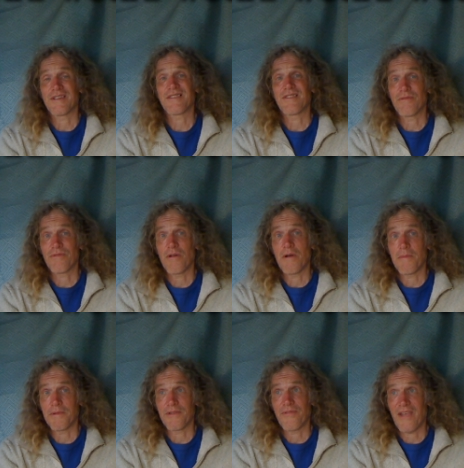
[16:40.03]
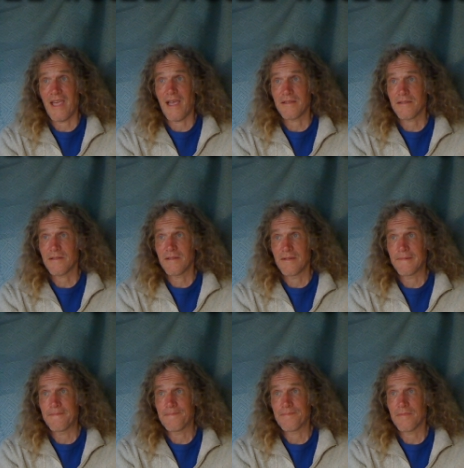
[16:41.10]
so it doesn't grow up as fast,
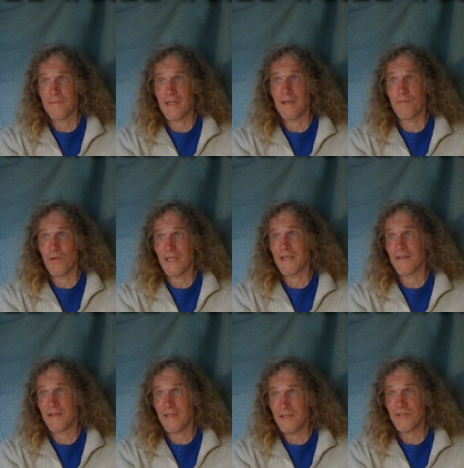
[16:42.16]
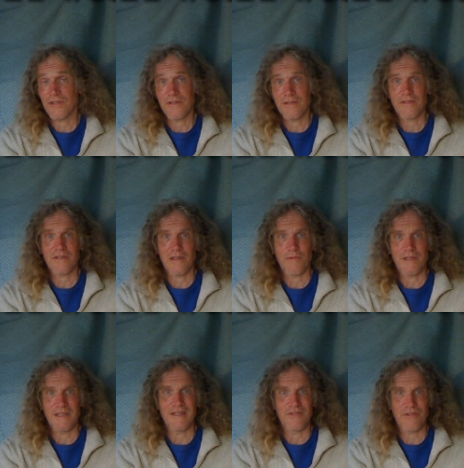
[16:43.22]
then we can teach it just like
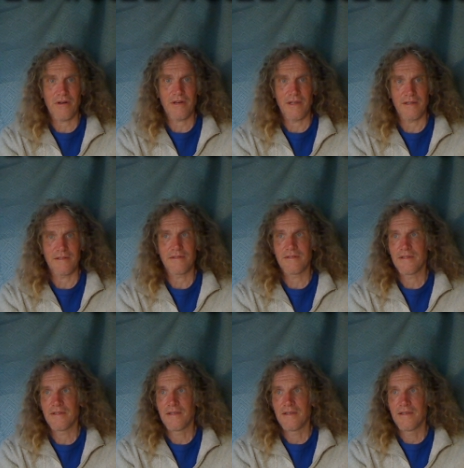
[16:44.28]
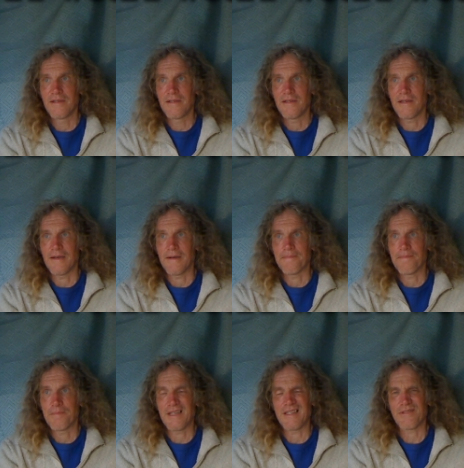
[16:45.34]
we teach our kids.
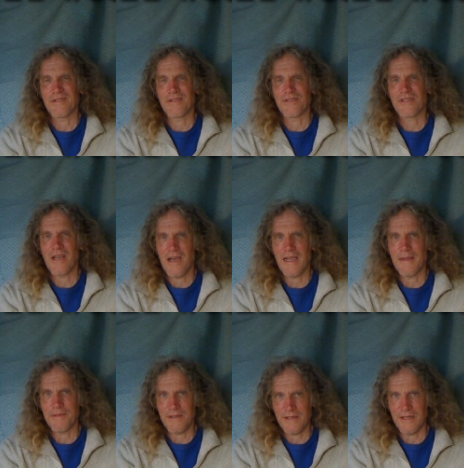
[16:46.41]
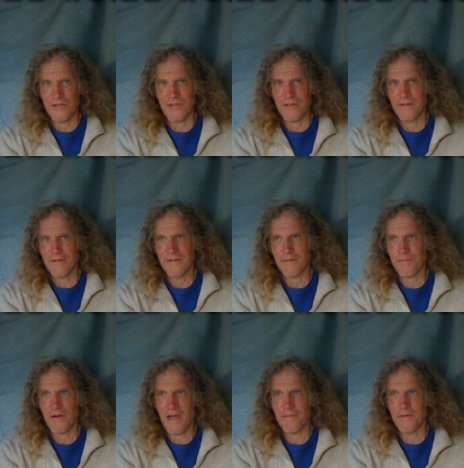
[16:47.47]
Um, because there's time to teach it.
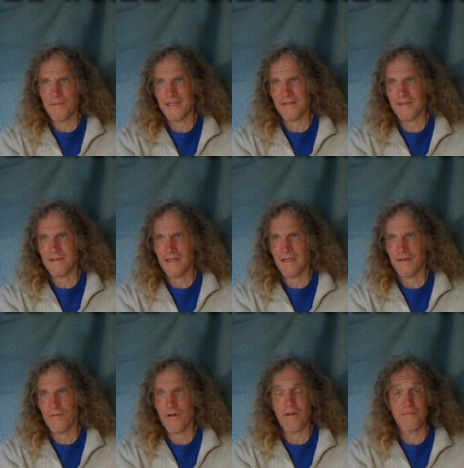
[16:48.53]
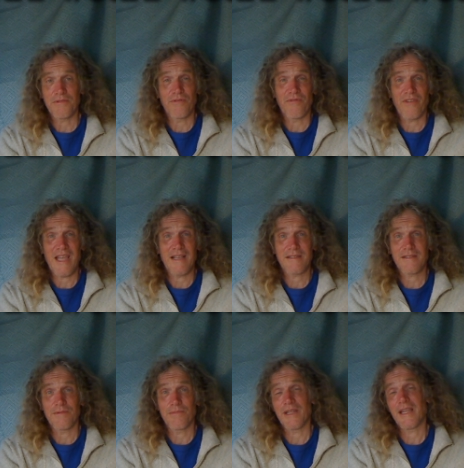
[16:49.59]
The problem is, is they grow up too
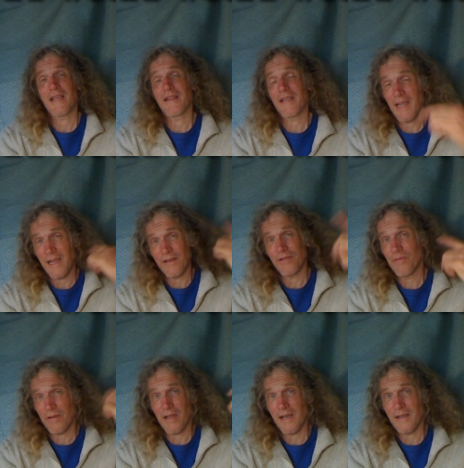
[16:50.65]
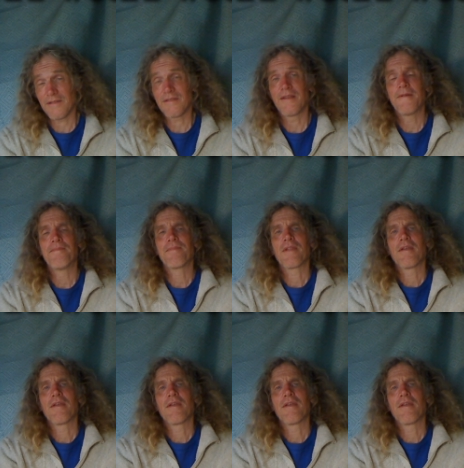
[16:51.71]
fast, and we can't. They can't utilize